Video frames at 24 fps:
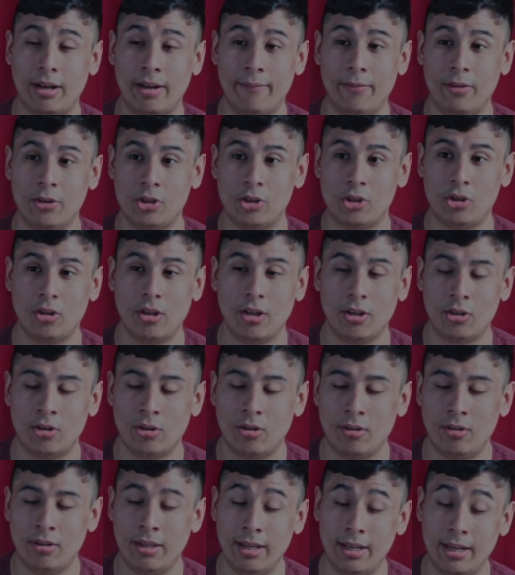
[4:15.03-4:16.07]

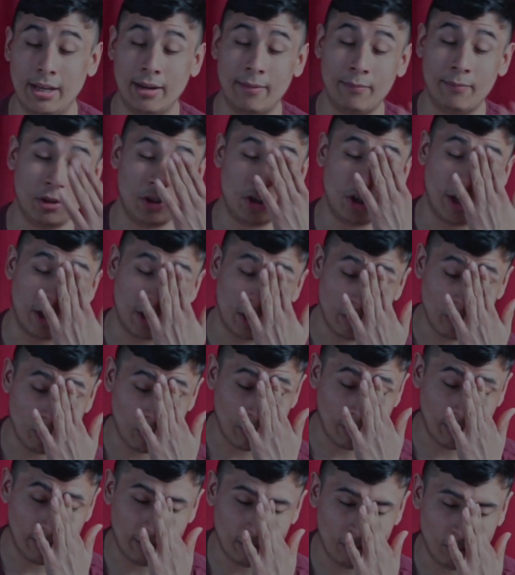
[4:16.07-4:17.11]
the judge is
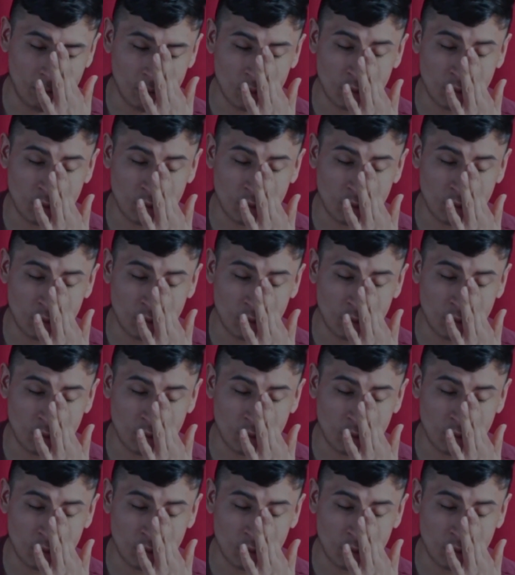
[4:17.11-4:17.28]
willing to